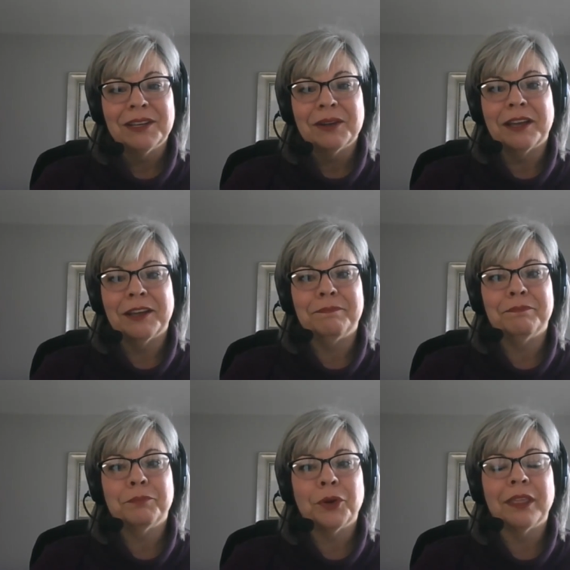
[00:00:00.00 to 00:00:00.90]
um,
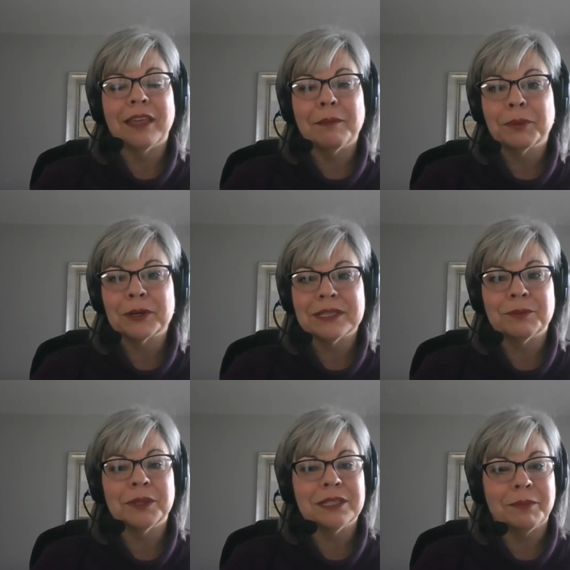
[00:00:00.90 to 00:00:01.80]
putting that
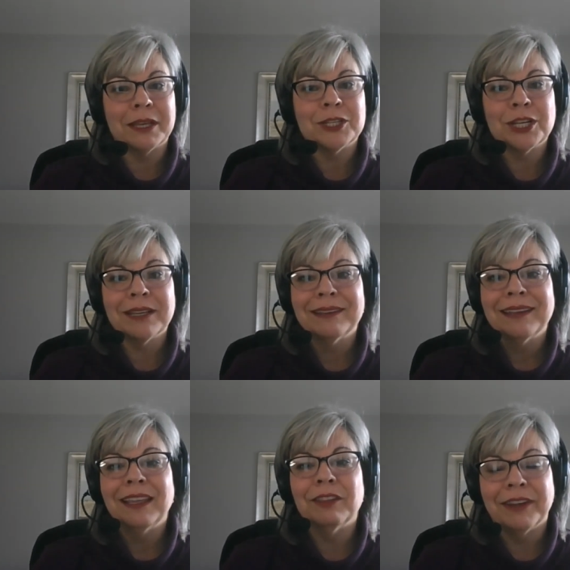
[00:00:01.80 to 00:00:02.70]
person with dementia
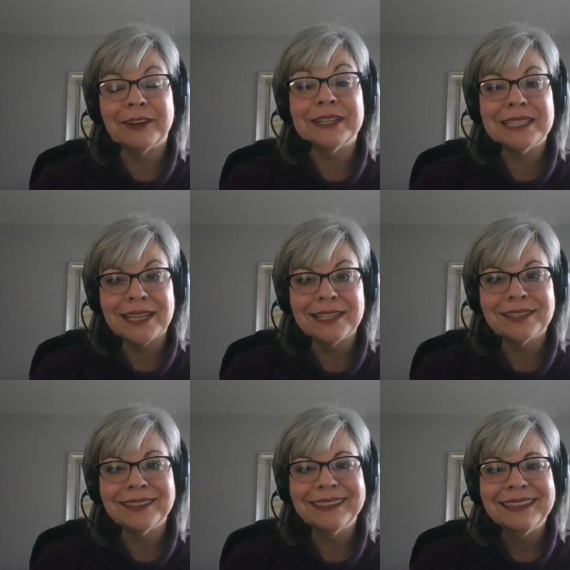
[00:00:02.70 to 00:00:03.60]
in the very
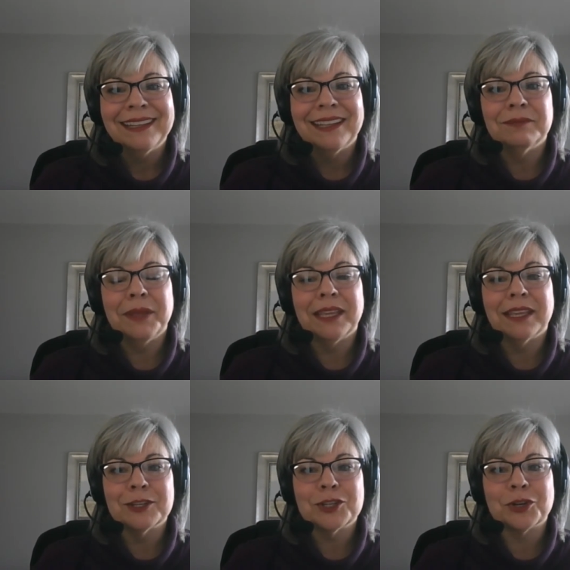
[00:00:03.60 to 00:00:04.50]
center and
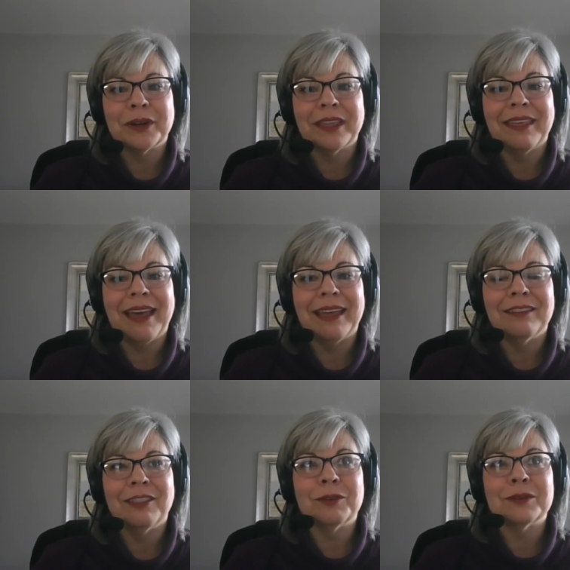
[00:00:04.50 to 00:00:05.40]
making sure that
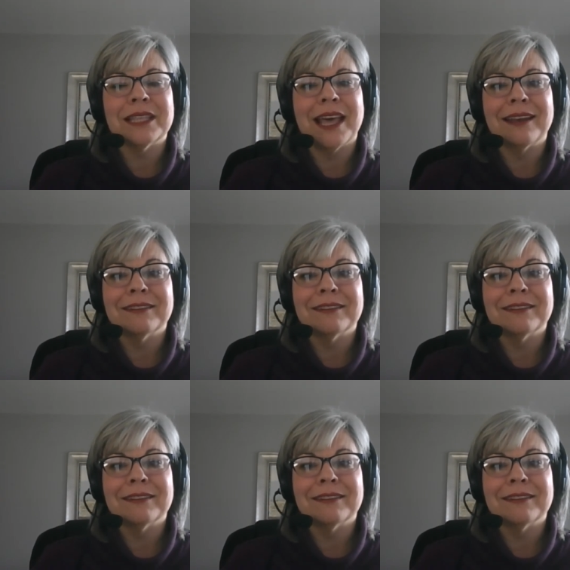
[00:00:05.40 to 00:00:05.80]
those that